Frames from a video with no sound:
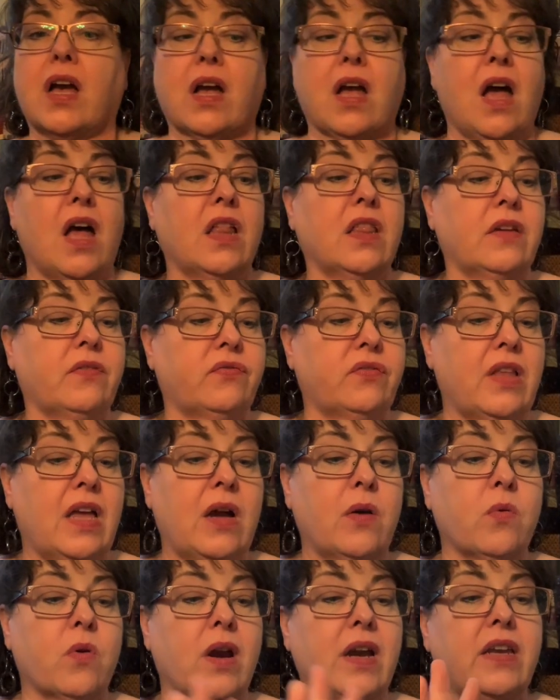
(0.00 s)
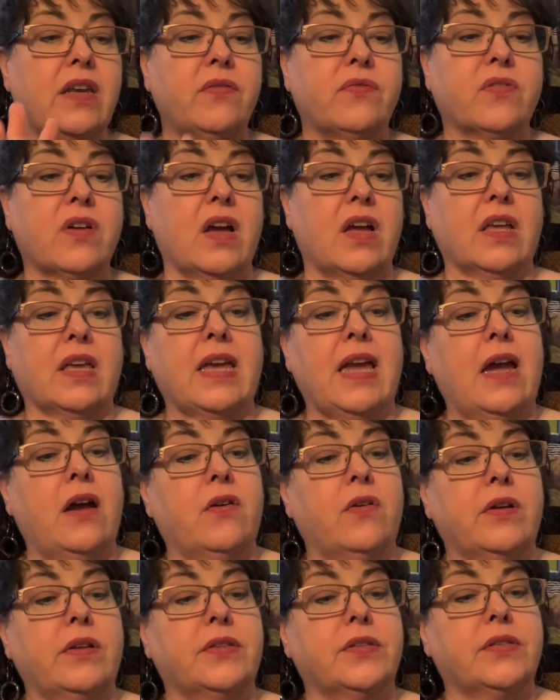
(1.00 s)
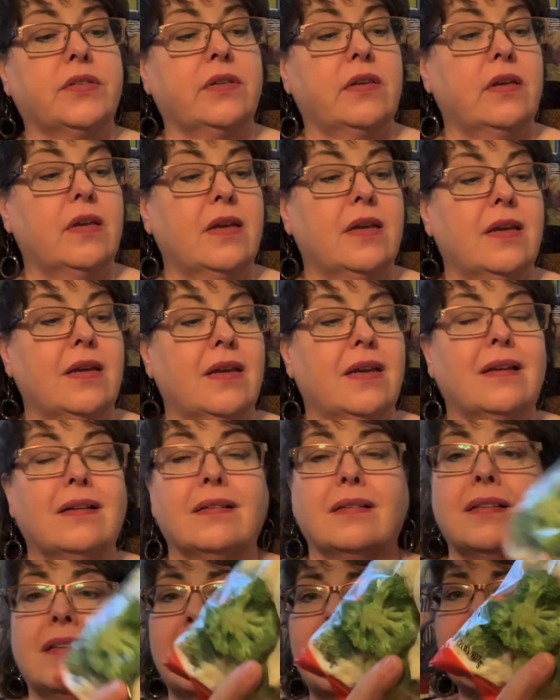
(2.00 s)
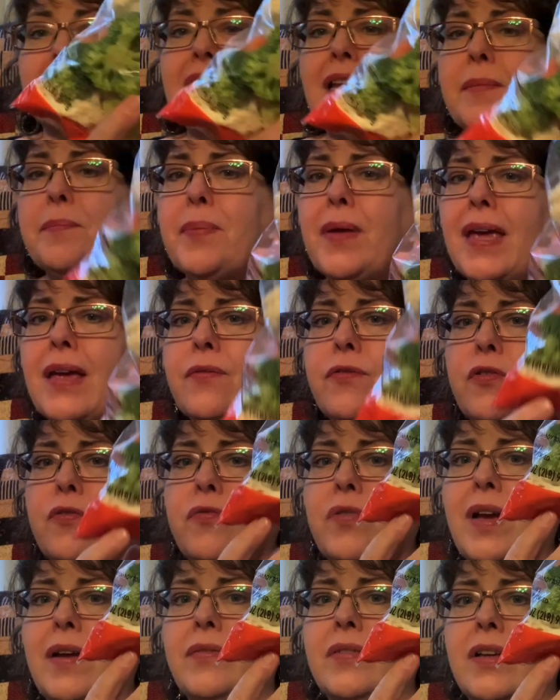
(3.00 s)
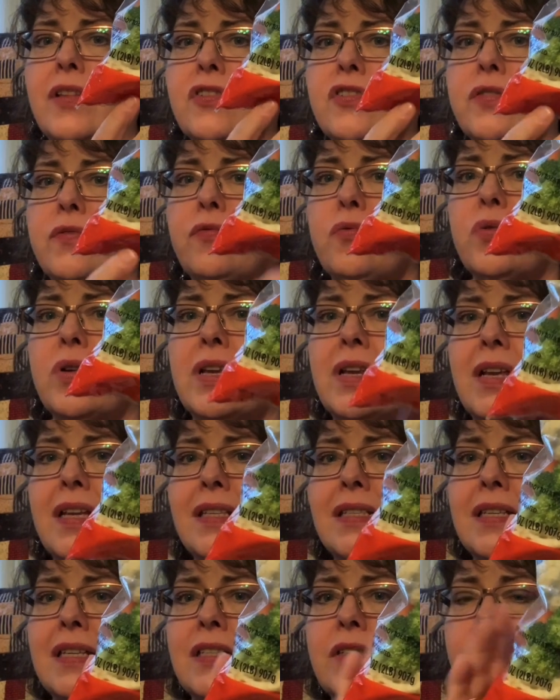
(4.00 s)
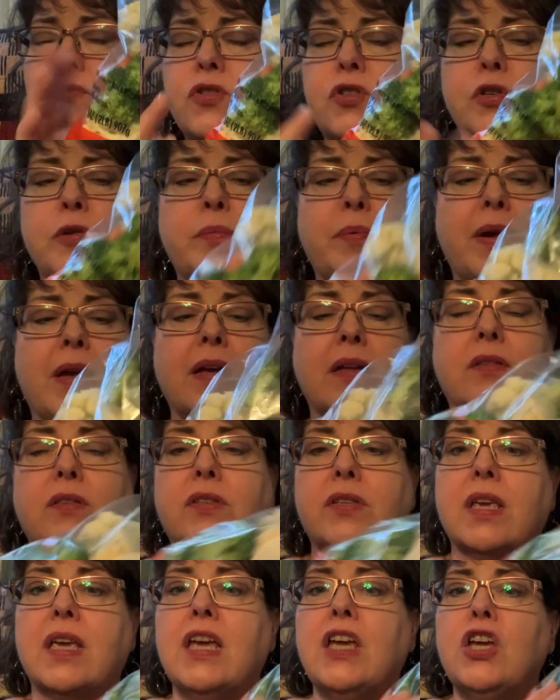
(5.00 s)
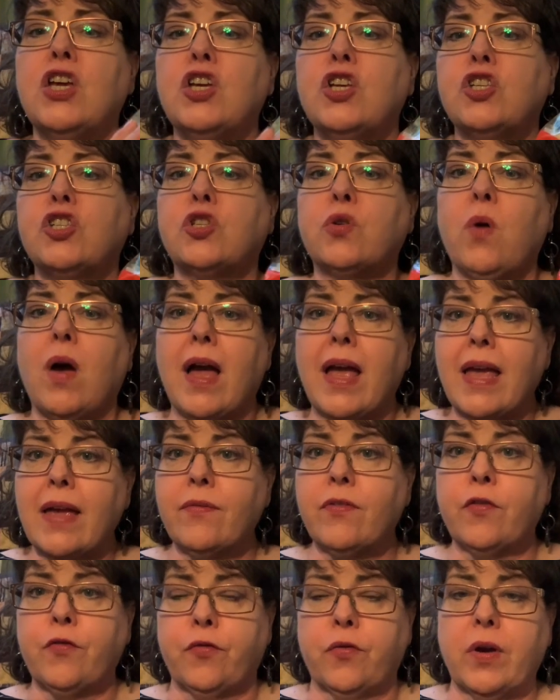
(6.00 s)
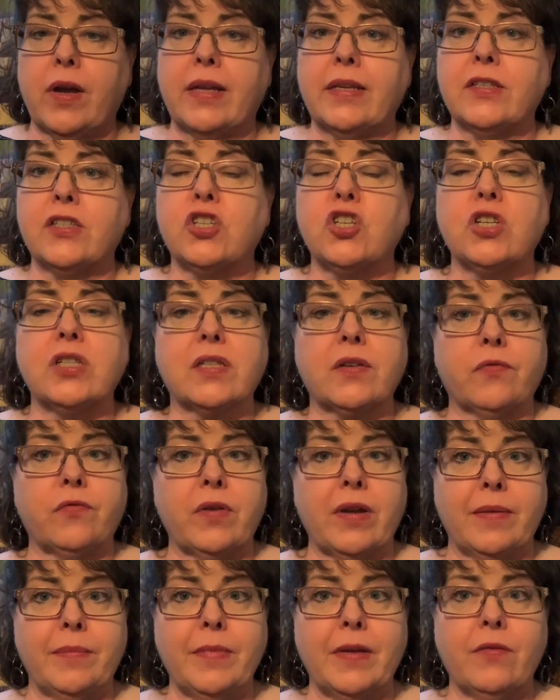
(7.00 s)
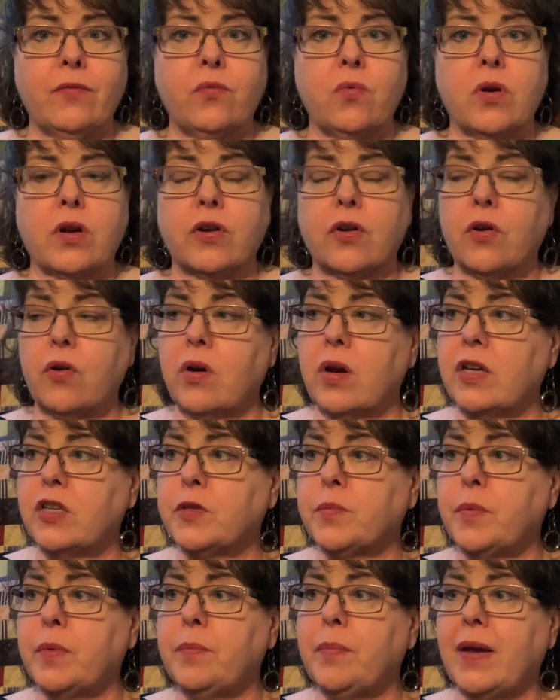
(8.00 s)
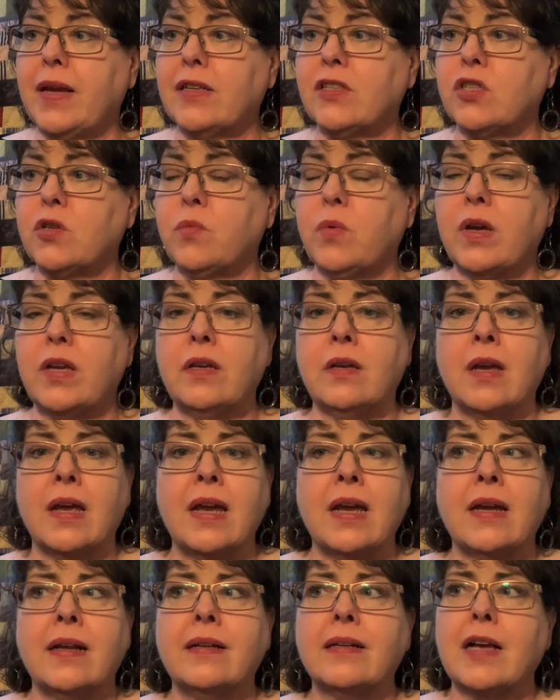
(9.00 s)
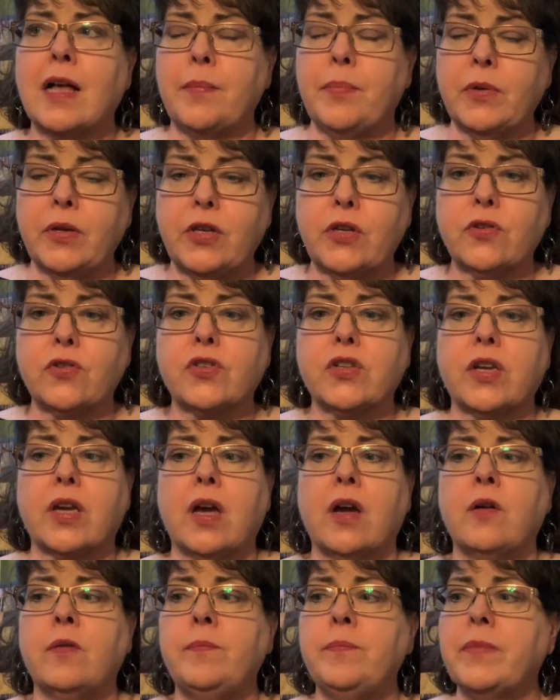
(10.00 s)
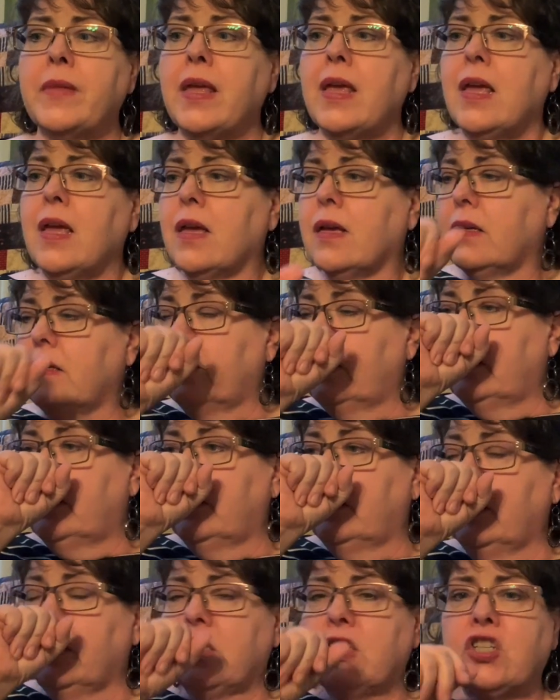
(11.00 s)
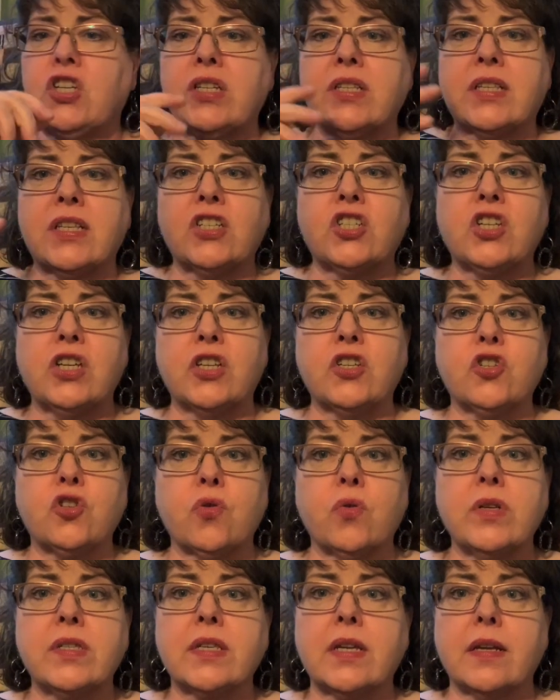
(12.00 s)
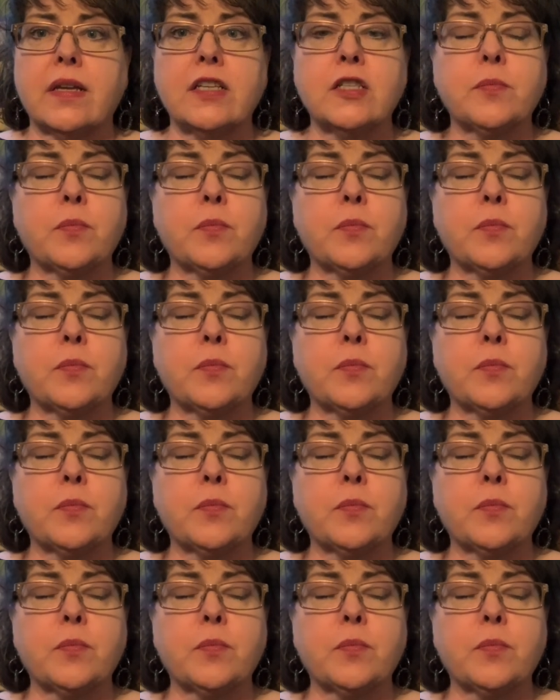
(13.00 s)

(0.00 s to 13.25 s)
cauliflower, and you've got carrots. It's not bad for $5.49 for 2 pounds. So I have a friend, she's a family of one. Her husband passed away a couple of years ago. She says she enjoys a nice